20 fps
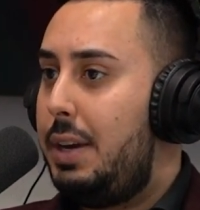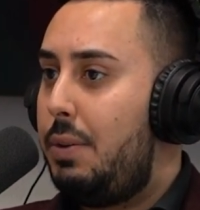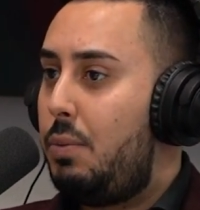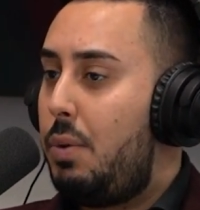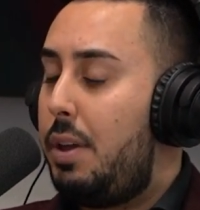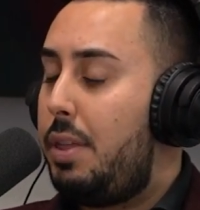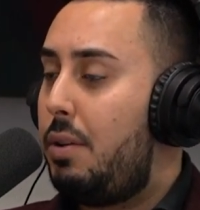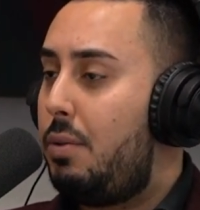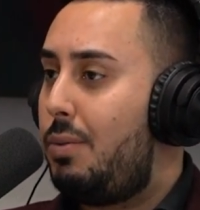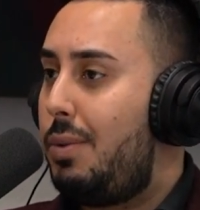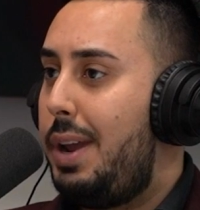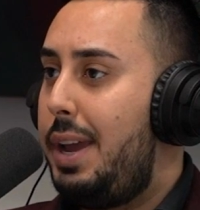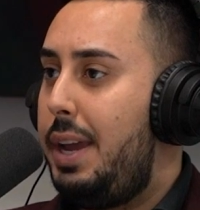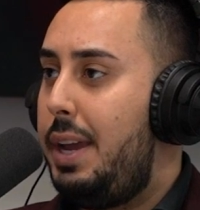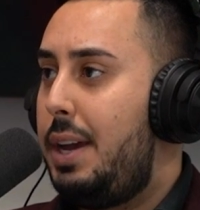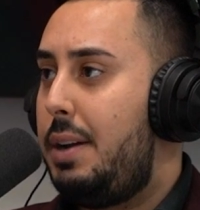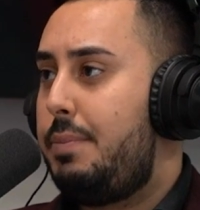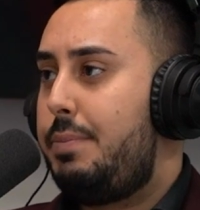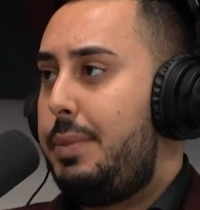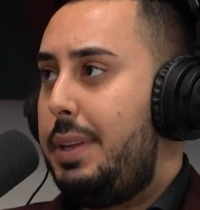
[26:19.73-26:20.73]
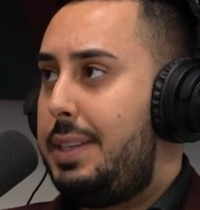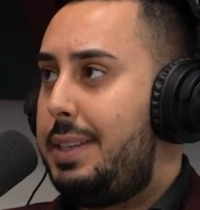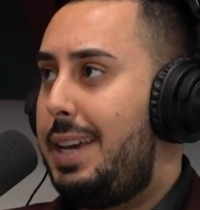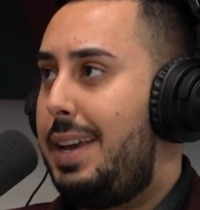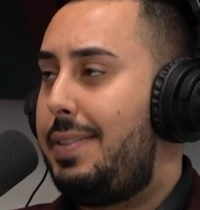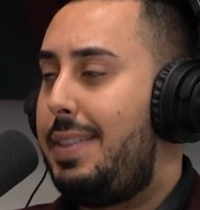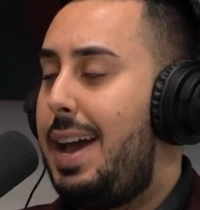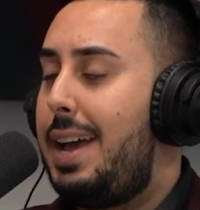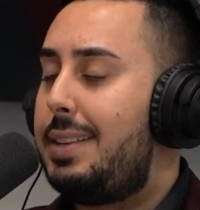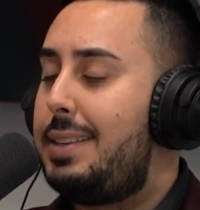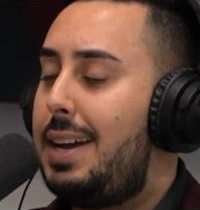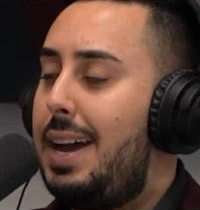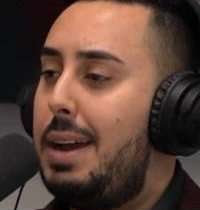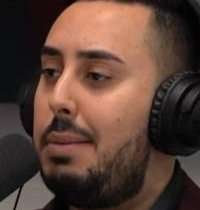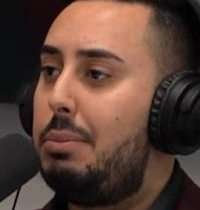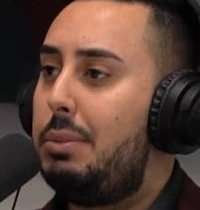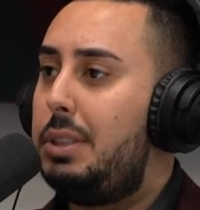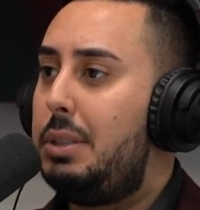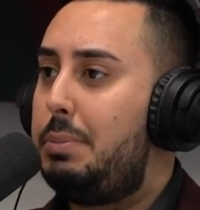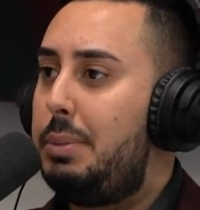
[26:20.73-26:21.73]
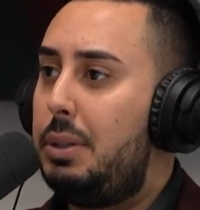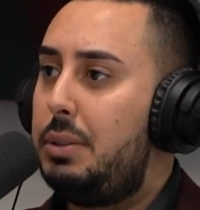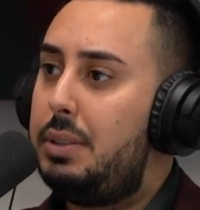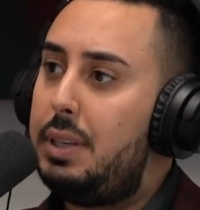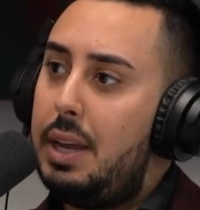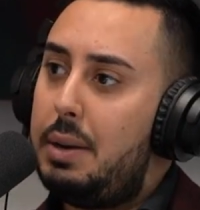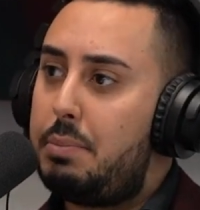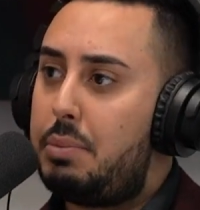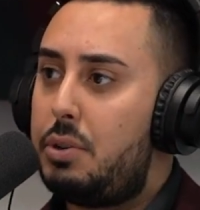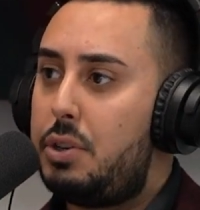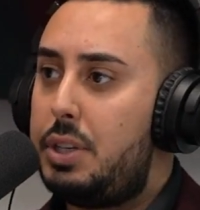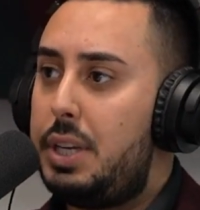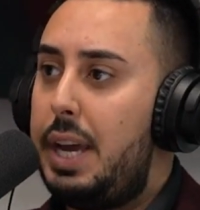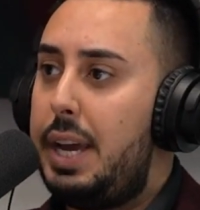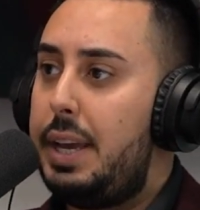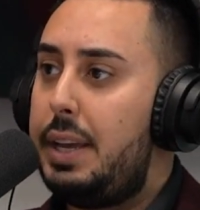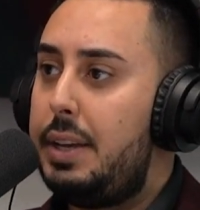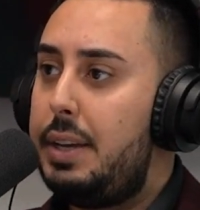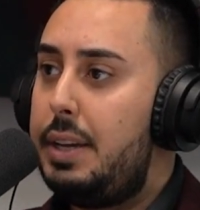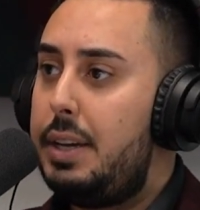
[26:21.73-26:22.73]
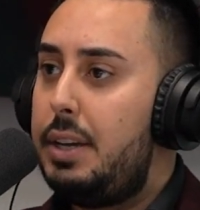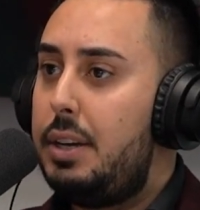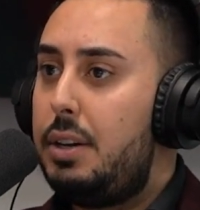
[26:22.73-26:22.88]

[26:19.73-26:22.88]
where the rate, let's say at that time, was about 10%.